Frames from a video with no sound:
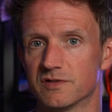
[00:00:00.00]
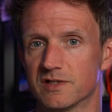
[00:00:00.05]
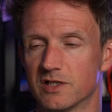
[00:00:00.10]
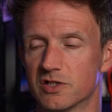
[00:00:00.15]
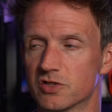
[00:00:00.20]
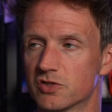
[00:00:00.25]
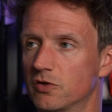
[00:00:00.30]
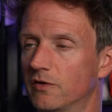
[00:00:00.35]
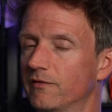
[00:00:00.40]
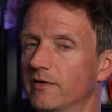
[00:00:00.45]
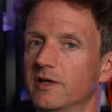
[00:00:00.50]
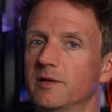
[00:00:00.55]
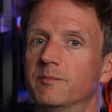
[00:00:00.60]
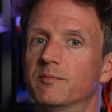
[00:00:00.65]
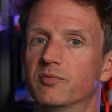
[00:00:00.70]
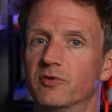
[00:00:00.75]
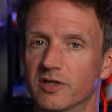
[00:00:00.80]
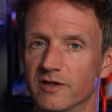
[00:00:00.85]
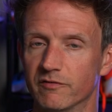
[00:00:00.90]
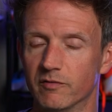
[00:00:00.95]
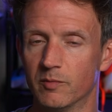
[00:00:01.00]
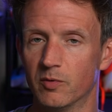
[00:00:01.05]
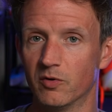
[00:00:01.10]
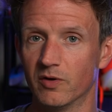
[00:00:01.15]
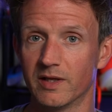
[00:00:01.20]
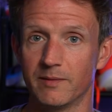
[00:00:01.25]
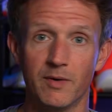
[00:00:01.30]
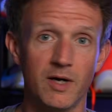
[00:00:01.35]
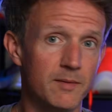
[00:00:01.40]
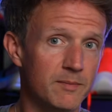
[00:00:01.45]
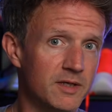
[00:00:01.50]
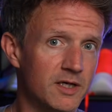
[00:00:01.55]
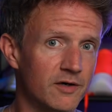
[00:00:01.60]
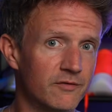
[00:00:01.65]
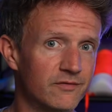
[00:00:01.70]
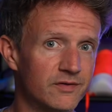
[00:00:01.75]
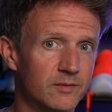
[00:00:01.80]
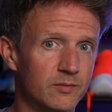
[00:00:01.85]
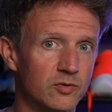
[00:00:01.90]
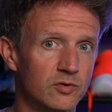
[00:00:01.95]
They're just not very breathable. They might be
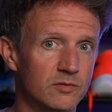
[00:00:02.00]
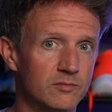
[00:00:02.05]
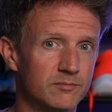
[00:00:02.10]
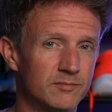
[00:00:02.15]
comfortable,